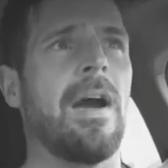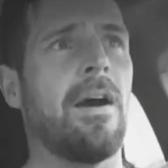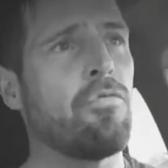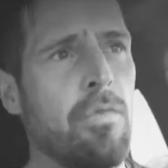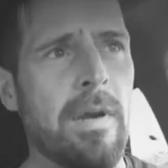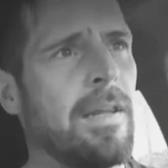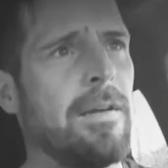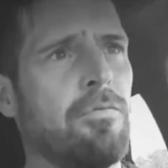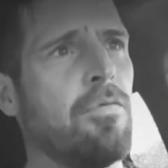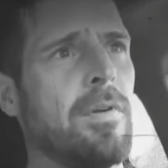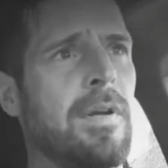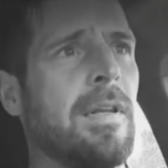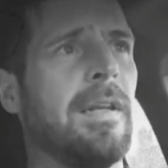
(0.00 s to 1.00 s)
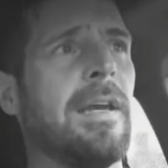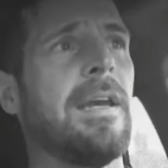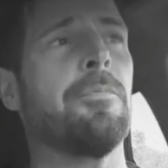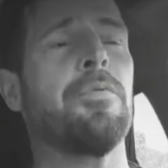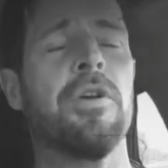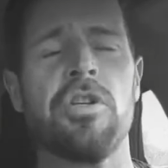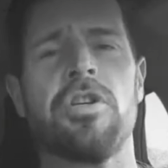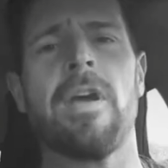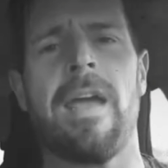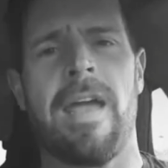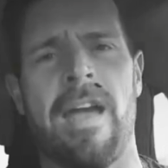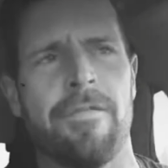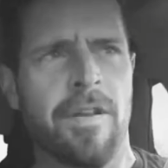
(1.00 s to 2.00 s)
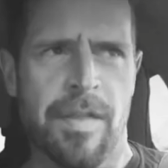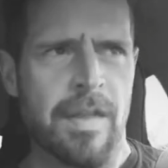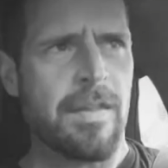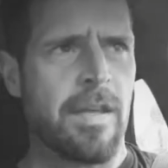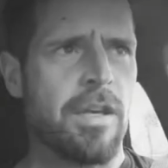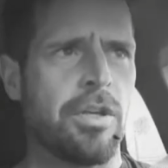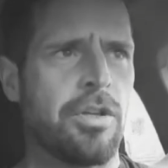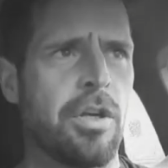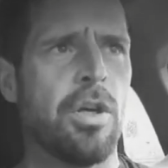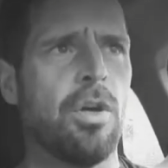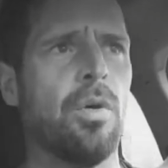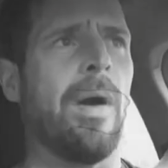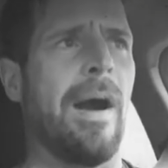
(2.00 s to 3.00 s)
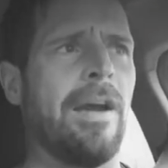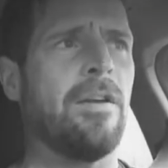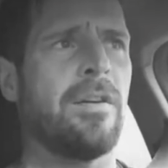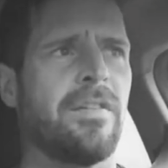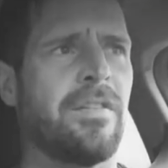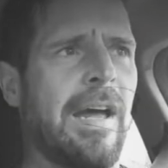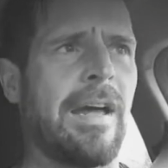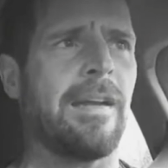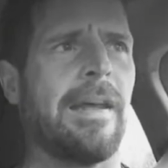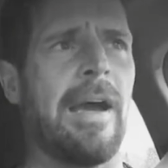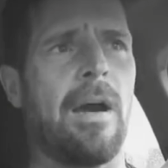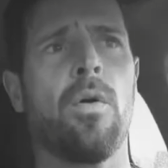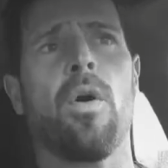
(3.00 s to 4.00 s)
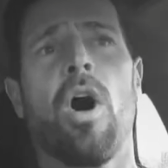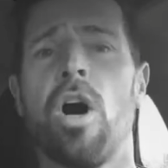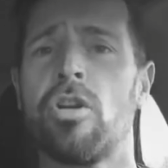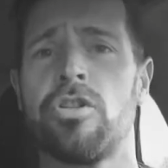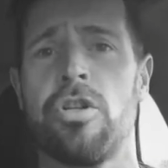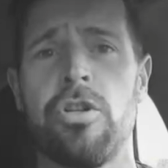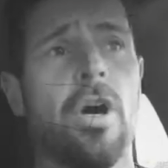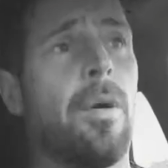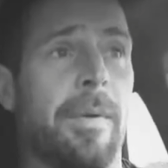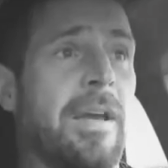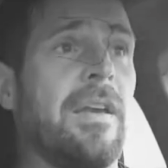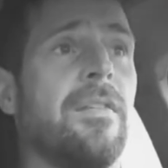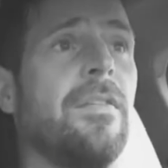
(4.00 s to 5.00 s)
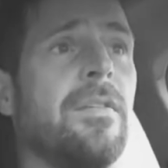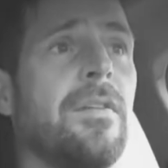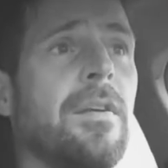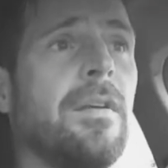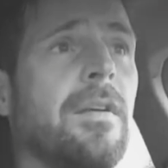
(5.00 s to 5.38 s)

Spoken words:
really, really appreciate everything that you do. I understand how hard your job is.